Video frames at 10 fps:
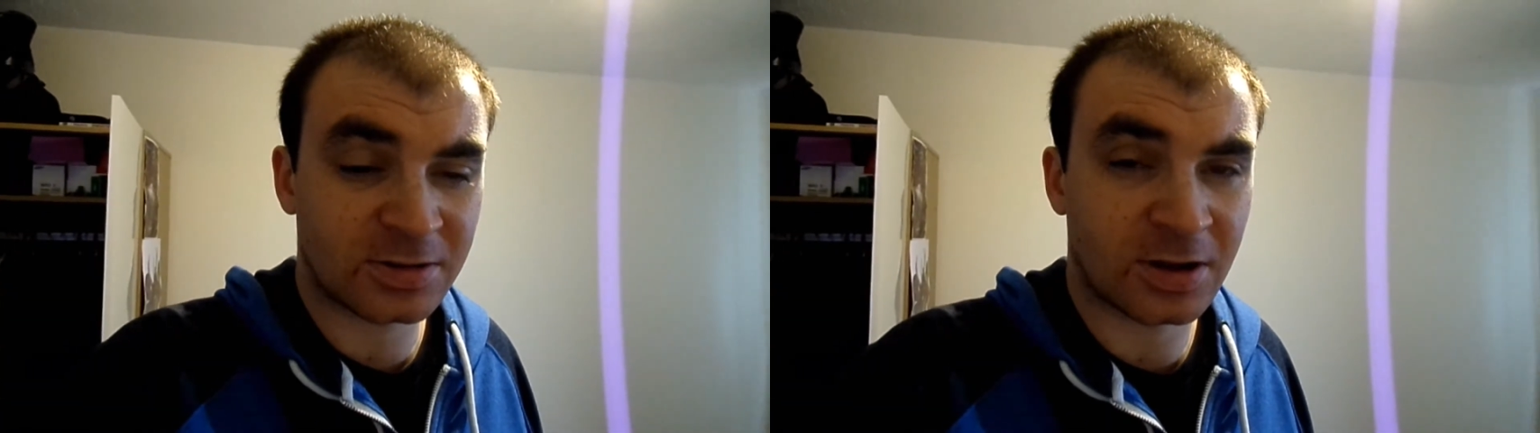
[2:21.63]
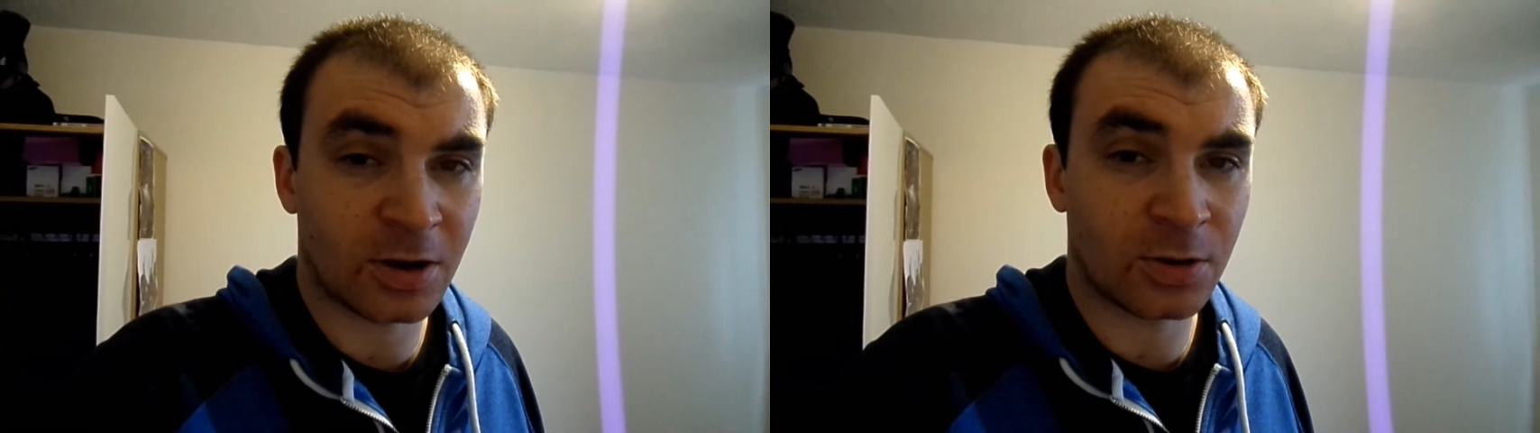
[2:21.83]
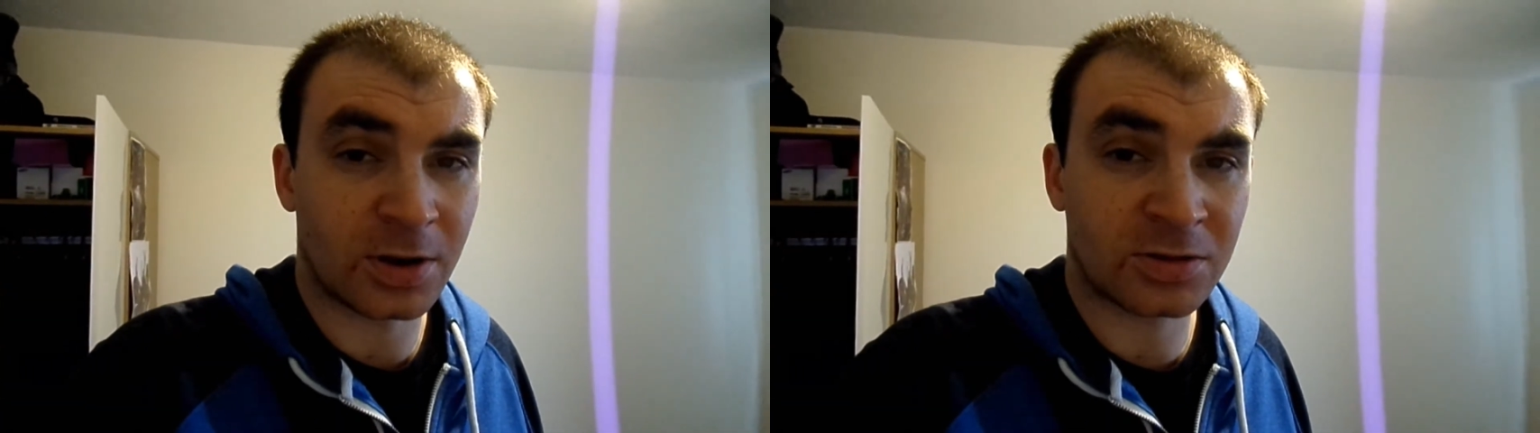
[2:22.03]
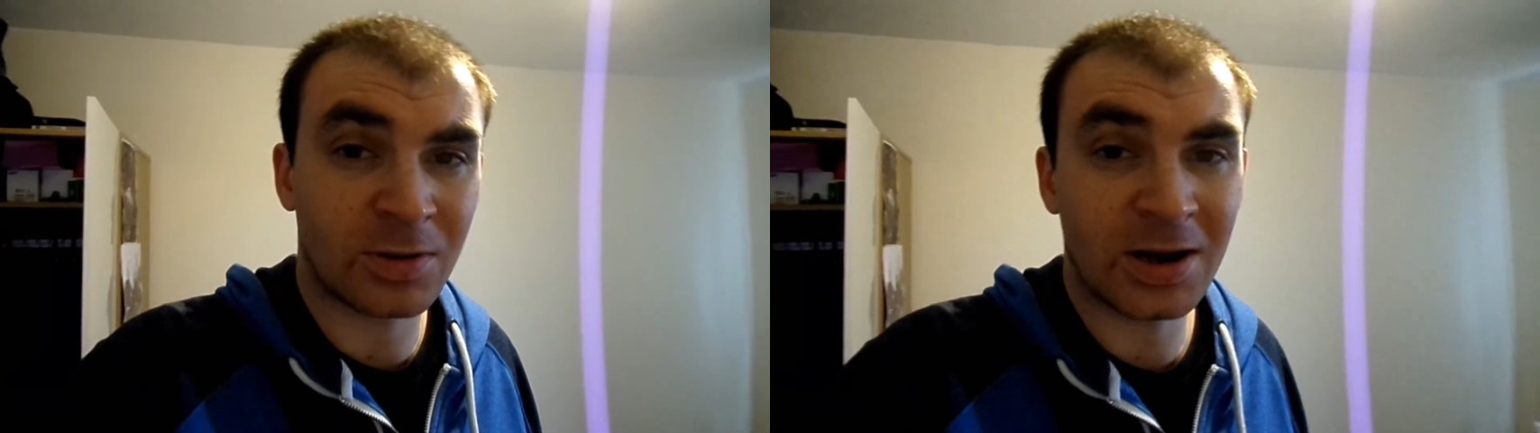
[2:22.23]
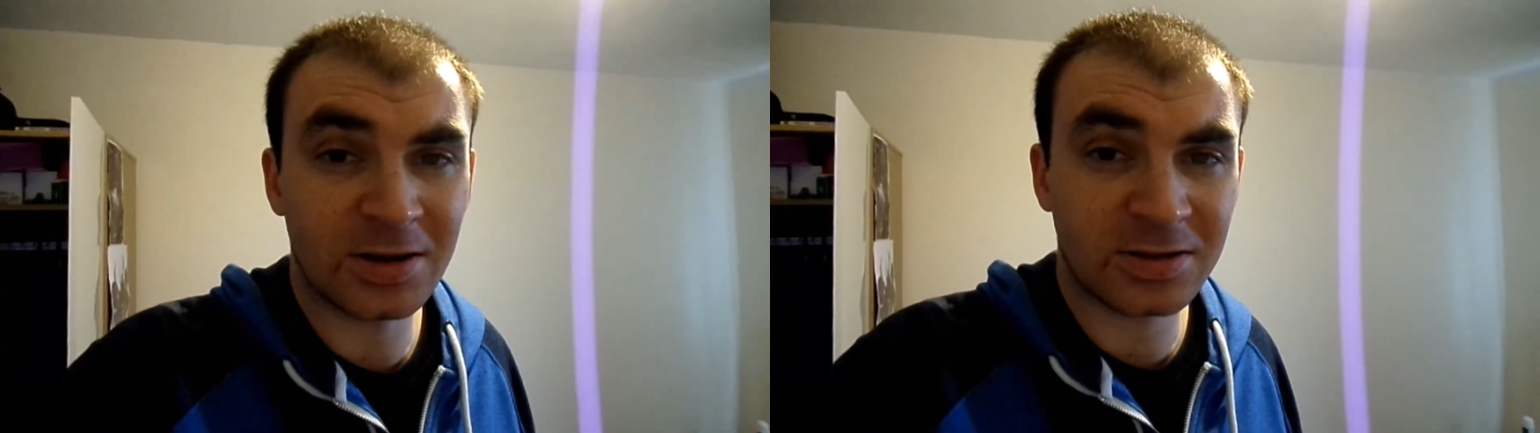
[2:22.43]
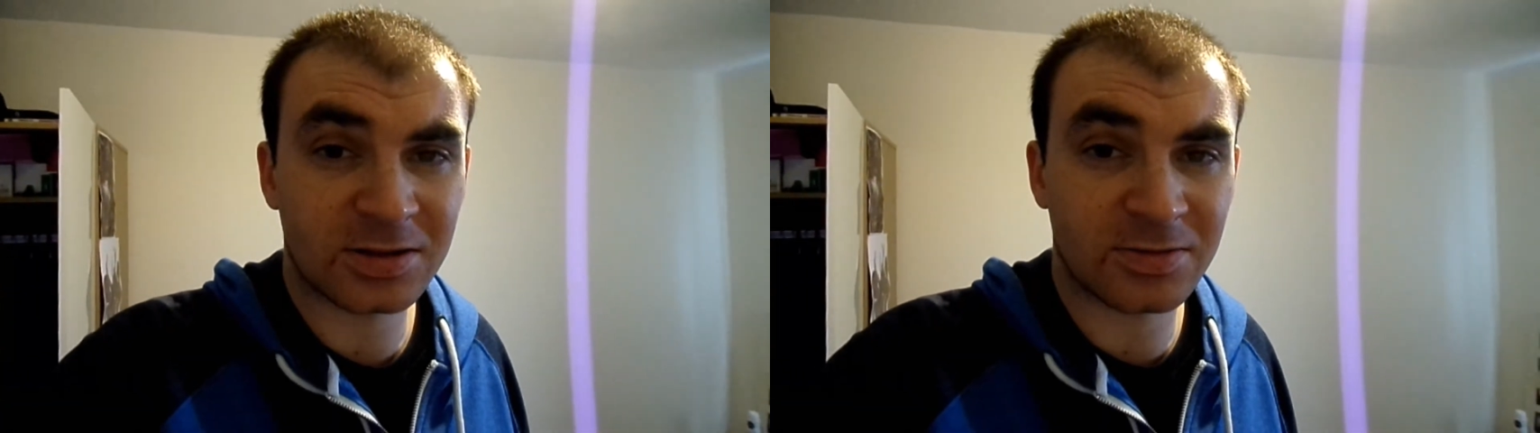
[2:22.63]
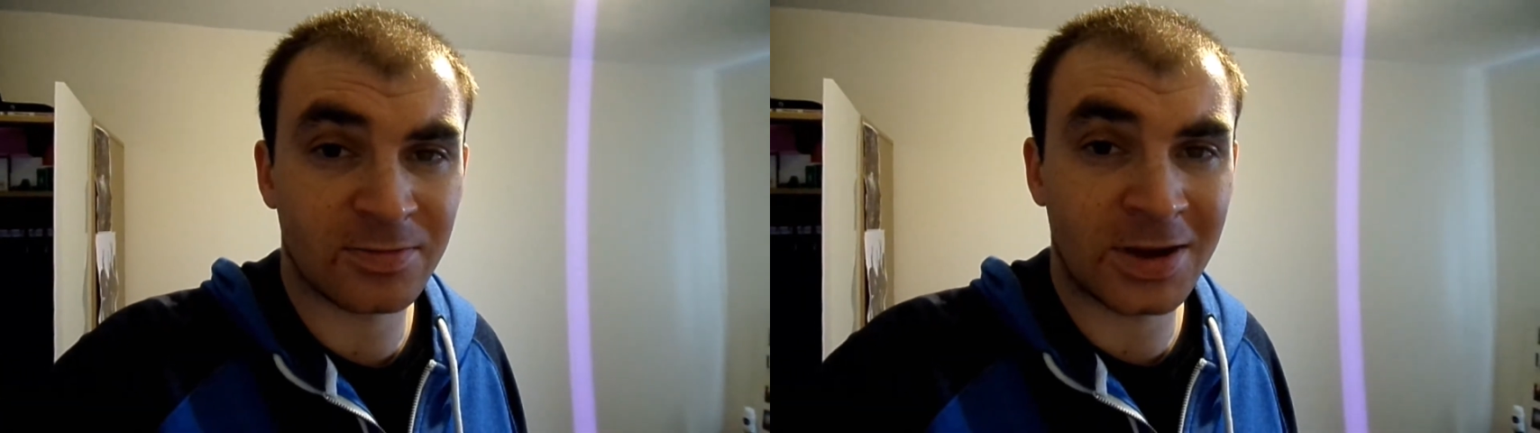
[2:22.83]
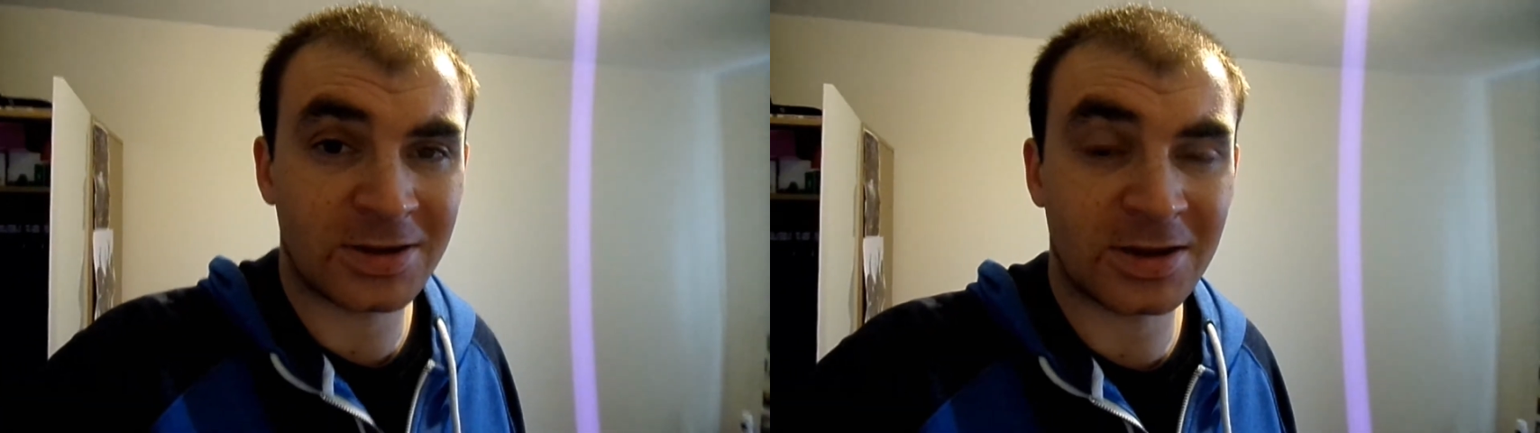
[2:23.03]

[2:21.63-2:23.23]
So as well as me